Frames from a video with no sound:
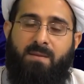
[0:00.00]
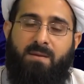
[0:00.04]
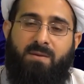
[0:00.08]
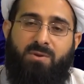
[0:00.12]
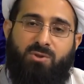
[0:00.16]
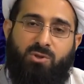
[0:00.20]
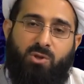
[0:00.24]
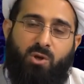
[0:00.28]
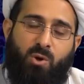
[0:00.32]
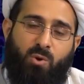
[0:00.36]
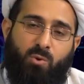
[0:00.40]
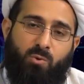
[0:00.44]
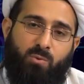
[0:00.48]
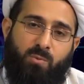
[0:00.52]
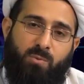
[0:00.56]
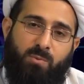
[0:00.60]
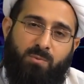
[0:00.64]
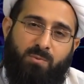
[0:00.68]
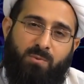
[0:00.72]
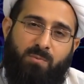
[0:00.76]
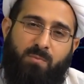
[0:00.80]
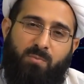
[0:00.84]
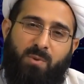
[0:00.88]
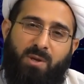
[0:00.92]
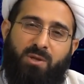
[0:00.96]
So,
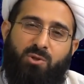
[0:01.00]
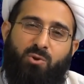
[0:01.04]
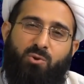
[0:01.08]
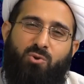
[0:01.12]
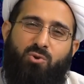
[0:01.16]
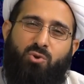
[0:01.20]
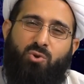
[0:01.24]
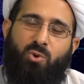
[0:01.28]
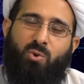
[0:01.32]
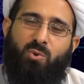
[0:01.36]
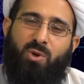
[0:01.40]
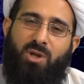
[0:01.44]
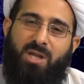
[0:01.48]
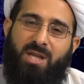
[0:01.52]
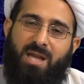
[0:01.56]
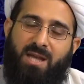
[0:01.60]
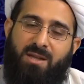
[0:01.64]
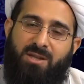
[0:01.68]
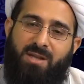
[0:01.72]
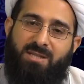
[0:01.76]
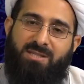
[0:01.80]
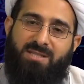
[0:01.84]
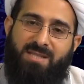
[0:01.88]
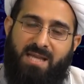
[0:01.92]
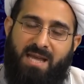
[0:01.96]
when you truly
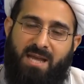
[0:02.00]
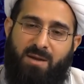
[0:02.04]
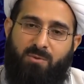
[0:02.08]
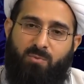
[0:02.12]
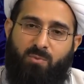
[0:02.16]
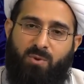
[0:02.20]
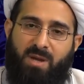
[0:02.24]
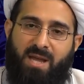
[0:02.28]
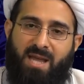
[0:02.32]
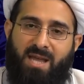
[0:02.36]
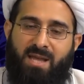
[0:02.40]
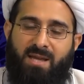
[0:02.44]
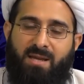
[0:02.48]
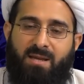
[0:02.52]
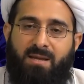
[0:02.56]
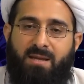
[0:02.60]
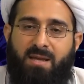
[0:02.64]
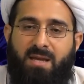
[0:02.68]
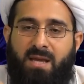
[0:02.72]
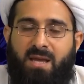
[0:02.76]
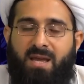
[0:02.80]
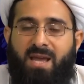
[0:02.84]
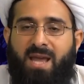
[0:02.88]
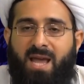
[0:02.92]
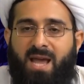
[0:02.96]
understand well
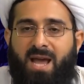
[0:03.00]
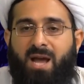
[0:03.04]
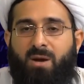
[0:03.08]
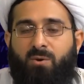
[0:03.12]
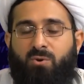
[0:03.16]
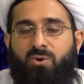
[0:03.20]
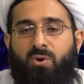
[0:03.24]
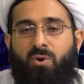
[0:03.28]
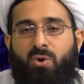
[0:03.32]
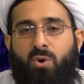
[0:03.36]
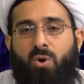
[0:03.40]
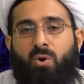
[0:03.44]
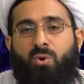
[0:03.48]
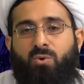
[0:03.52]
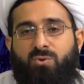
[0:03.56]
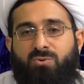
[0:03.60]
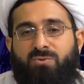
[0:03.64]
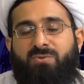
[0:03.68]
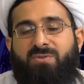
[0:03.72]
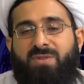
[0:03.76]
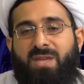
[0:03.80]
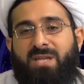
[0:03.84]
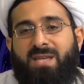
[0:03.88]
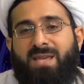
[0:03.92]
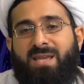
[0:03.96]
how your own
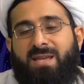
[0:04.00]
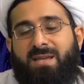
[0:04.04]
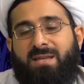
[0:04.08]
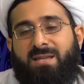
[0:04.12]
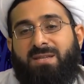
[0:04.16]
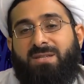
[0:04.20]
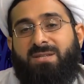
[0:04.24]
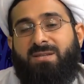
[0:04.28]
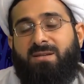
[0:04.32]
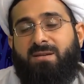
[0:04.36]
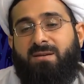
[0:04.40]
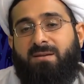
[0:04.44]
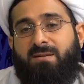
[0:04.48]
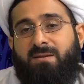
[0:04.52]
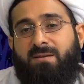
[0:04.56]
feelings